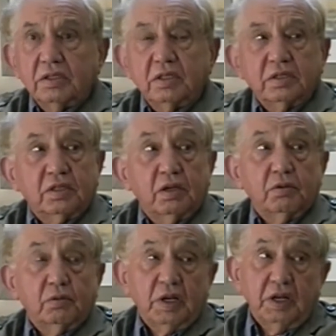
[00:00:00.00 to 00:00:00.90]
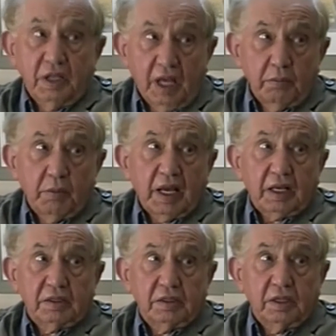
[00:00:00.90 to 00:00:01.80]
And so when he came
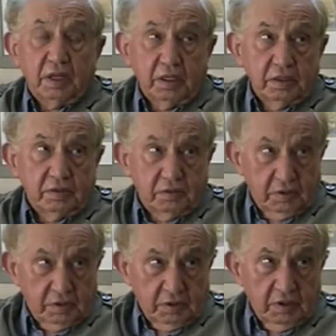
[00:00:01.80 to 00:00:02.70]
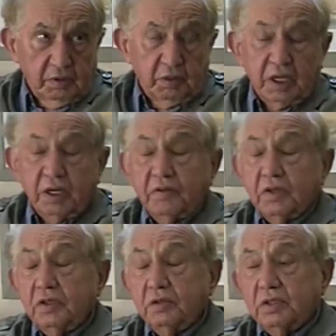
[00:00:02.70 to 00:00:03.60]
back at the
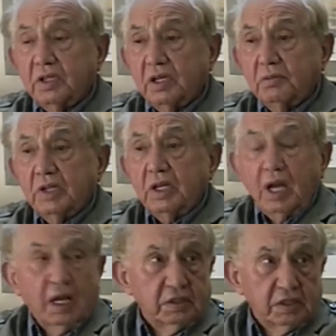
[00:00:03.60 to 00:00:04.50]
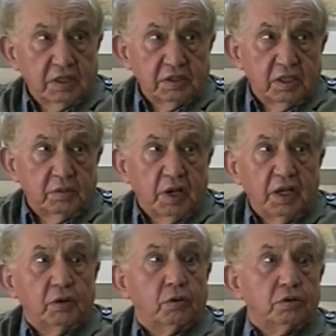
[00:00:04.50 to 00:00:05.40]
beginning of the new term, I tested him.
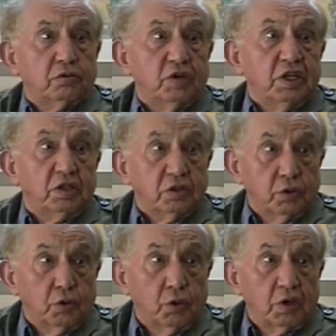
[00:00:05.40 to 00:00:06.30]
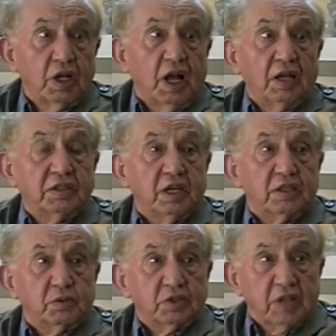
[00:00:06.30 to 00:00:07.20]
He couldn't read at all, and
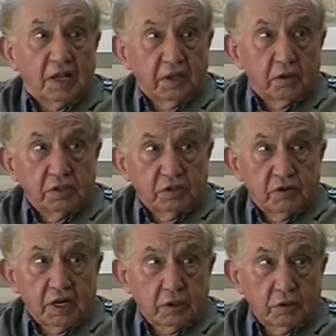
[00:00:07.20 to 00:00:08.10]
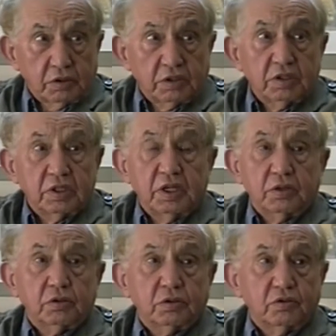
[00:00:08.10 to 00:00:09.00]
yet there was nothing on his records that
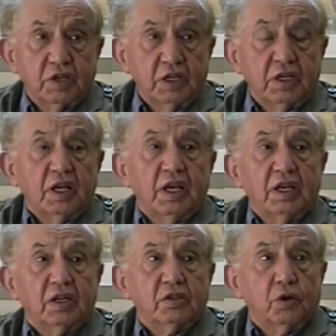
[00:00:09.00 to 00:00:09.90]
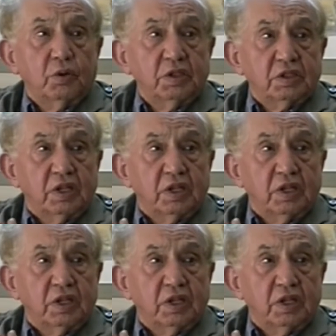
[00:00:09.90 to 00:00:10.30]
he couldn't read. He had